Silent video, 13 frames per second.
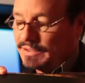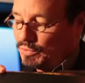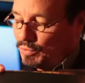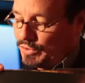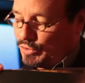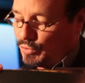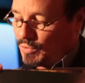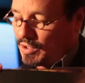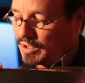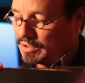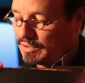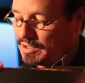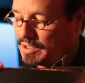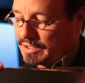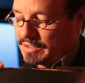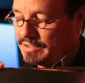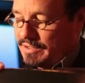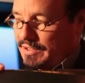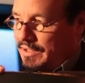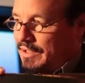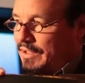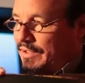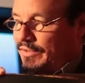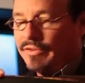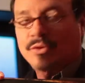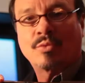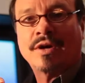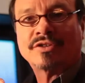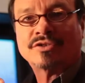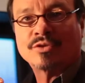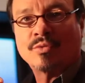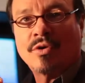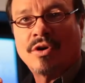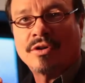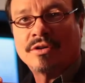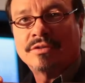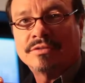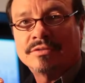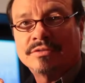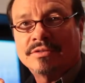is that when you walk along the western wall